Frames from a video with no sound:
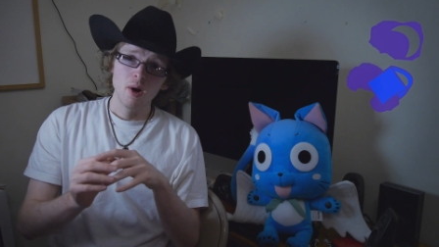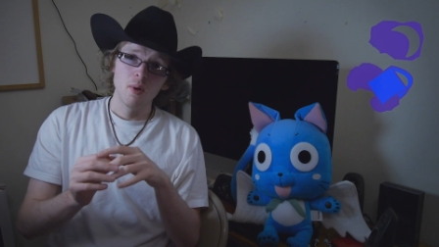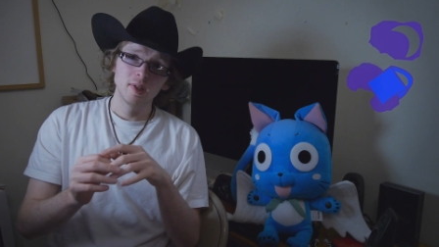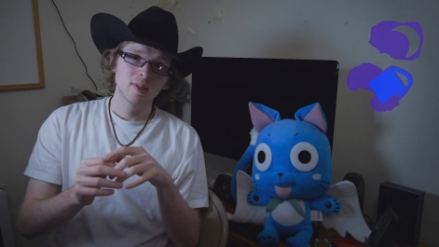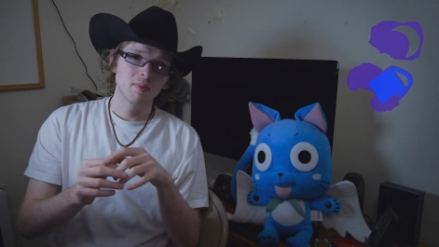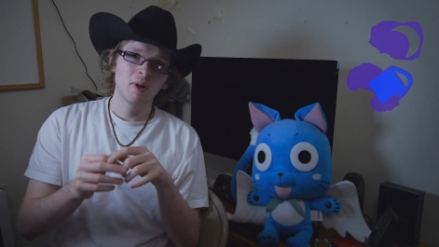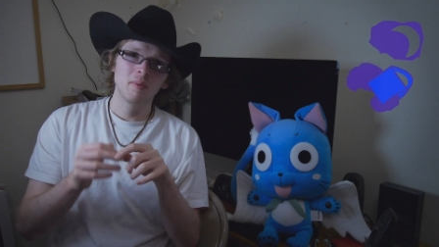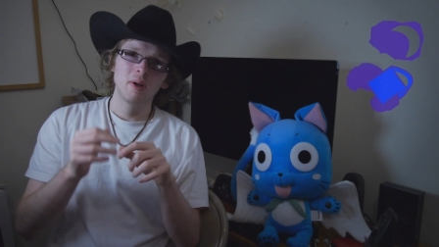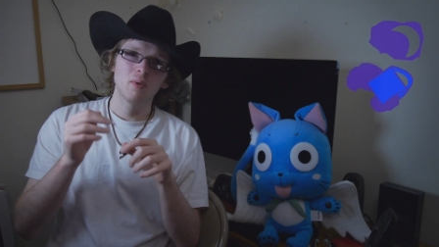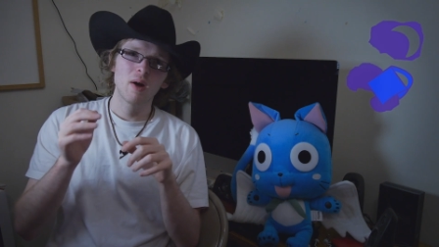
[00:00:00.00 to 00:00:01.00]
Which, when I
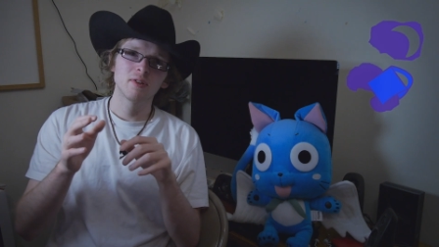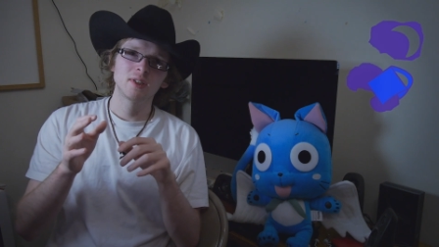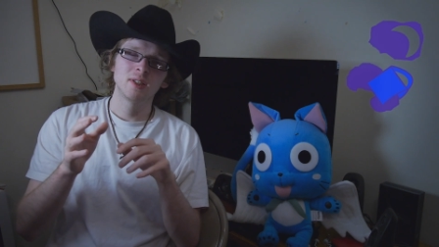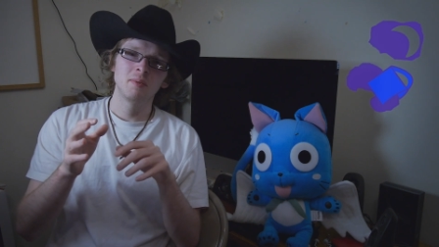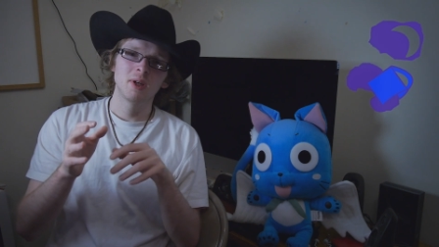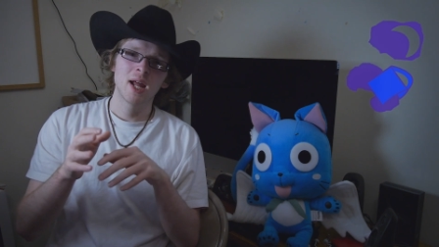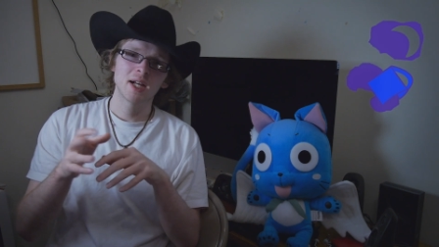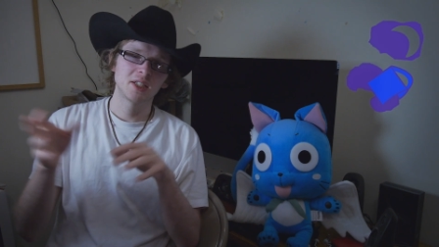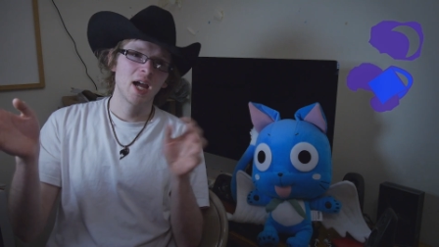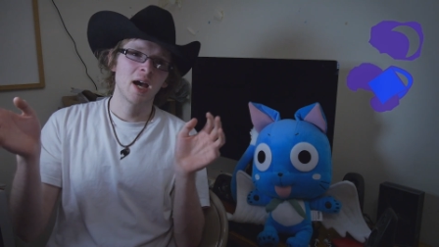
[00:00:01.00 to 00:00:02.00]
mean referencing them, you can
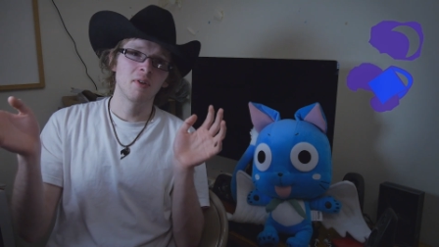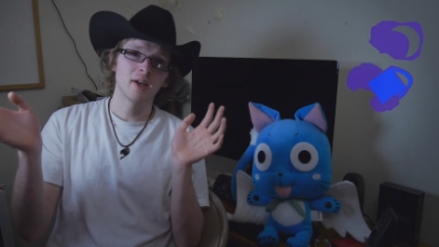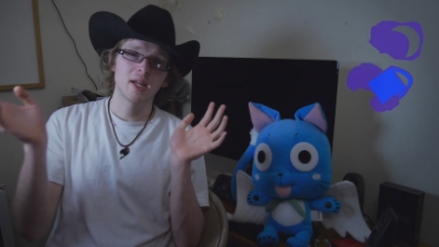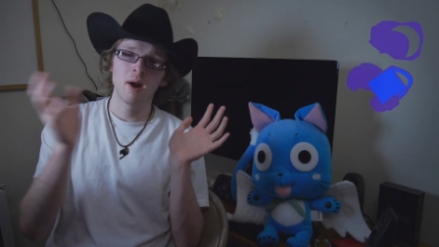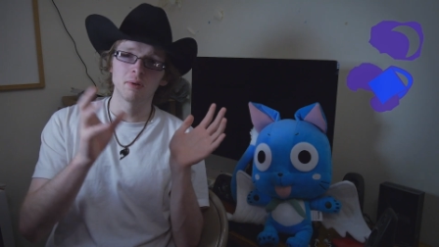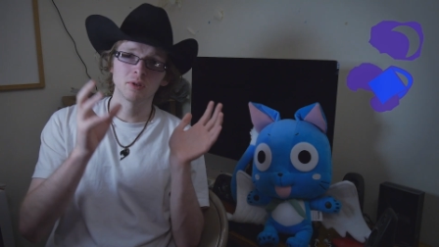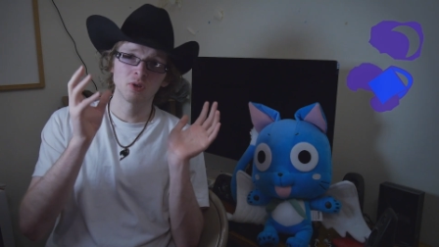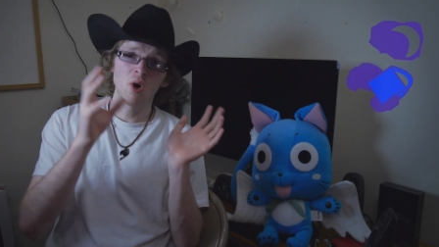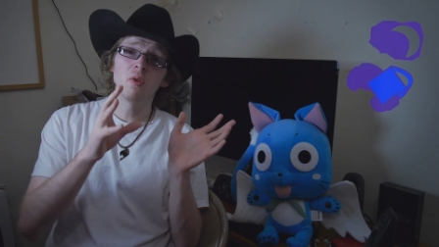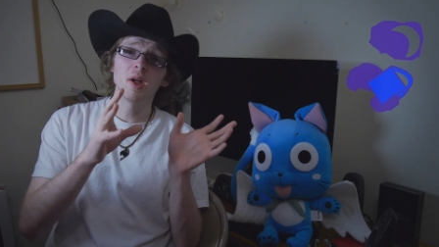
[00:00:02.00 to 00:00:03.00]
actually have like characters
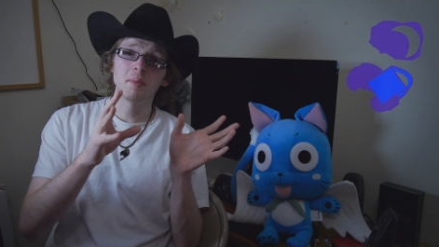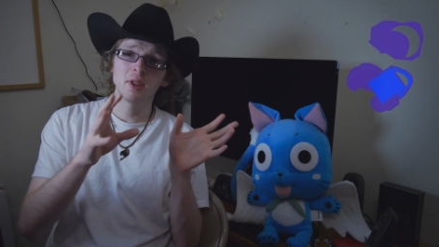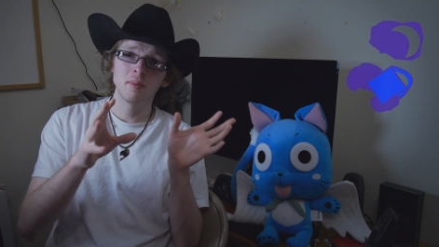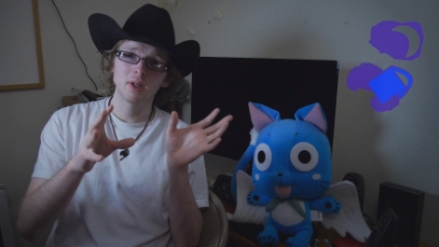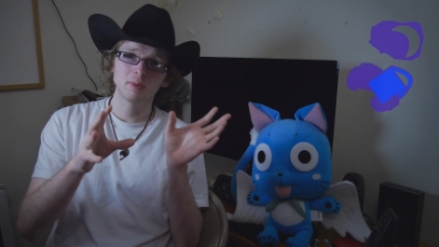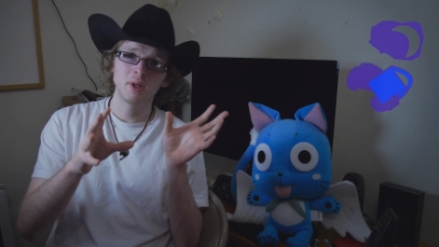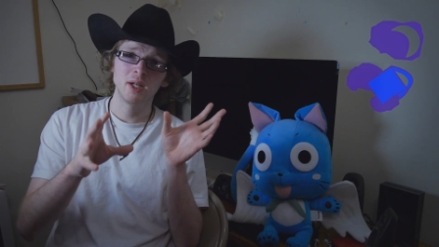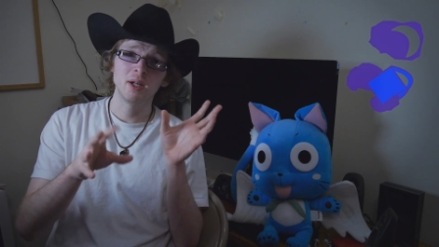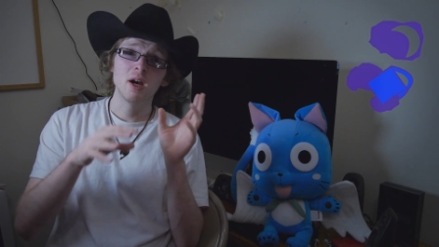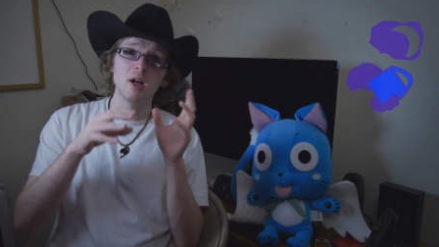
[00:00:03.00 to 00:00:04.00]
and all of that, but they must
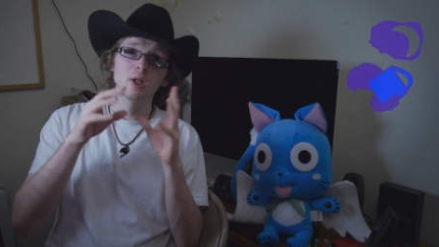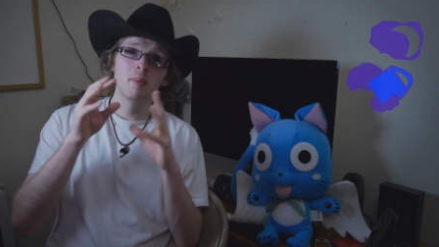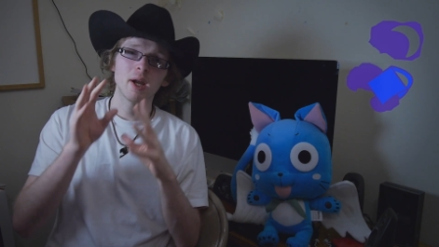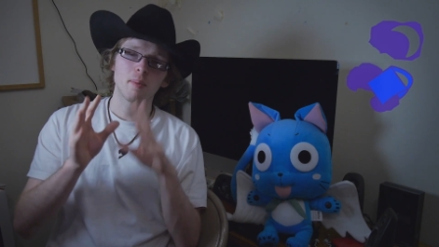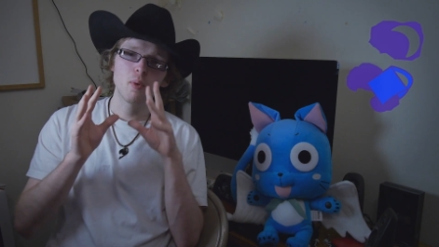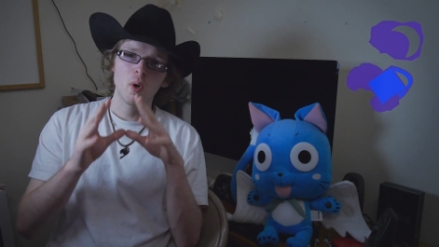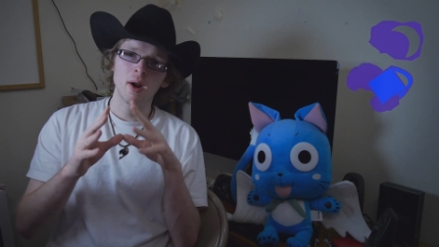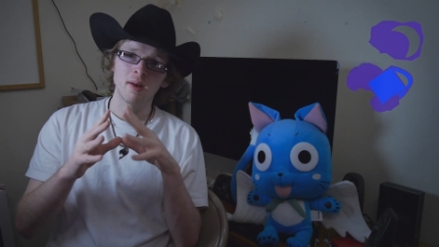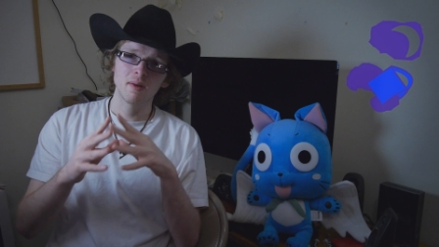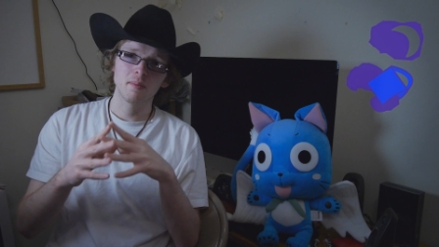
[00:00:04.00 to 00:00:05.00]
be to make a
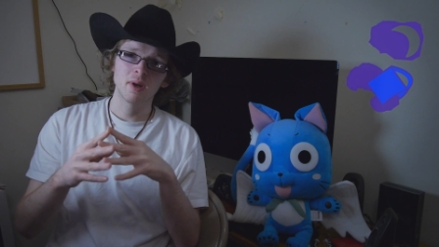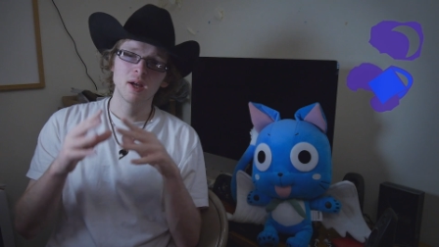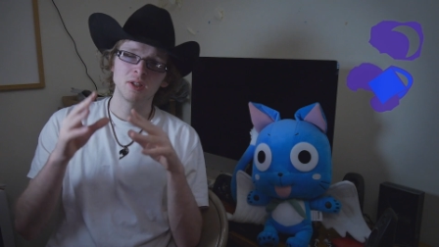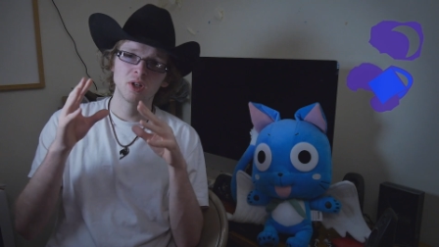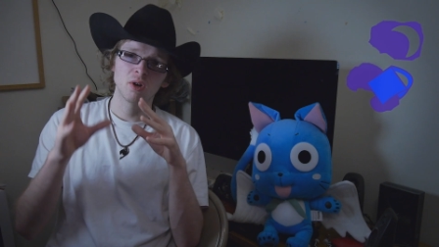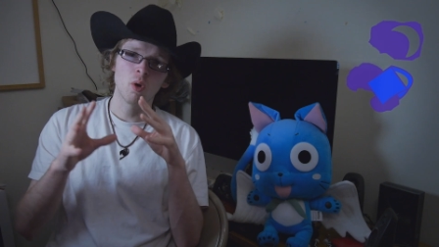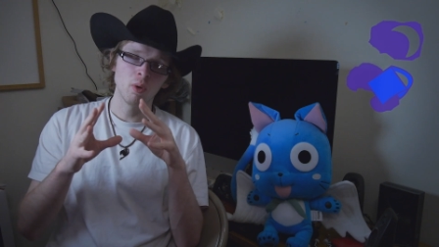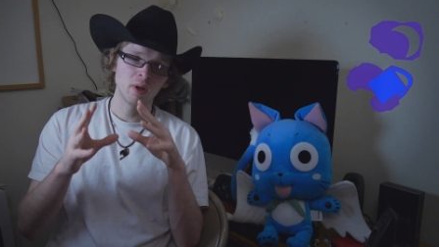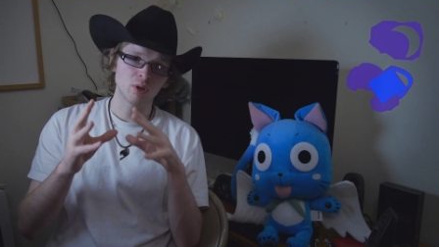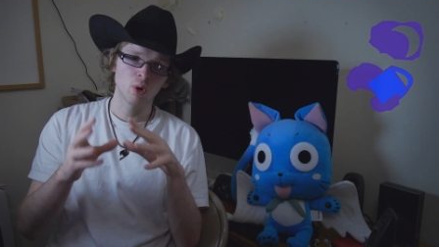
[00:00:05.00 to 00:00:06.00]
point, because you can
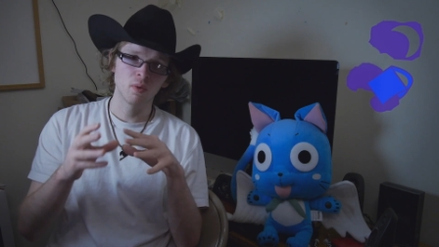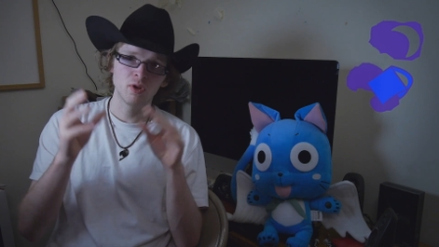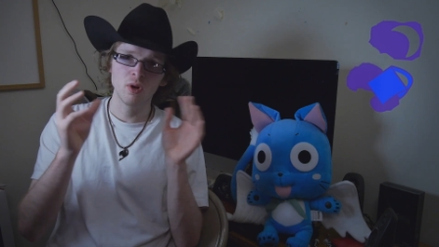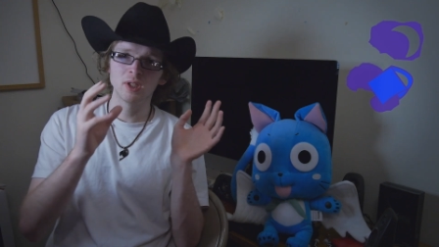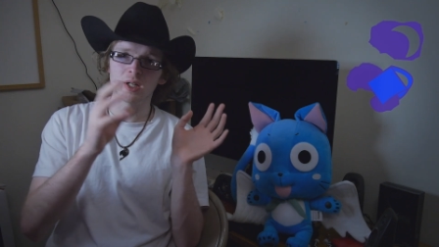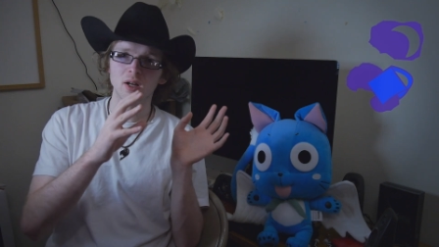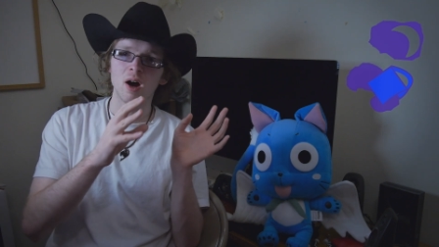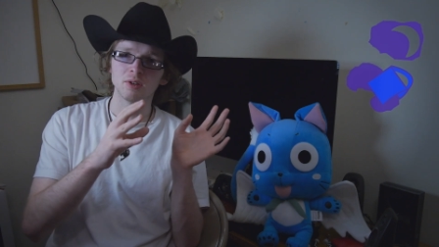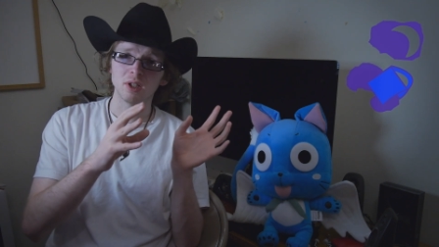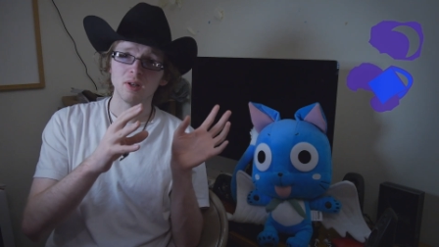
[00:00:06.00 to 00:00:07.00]
only sort of use that
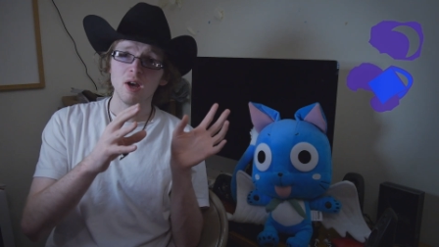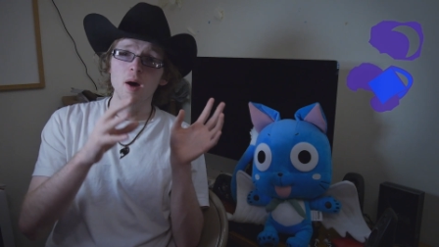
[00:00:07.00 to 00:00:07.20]
content.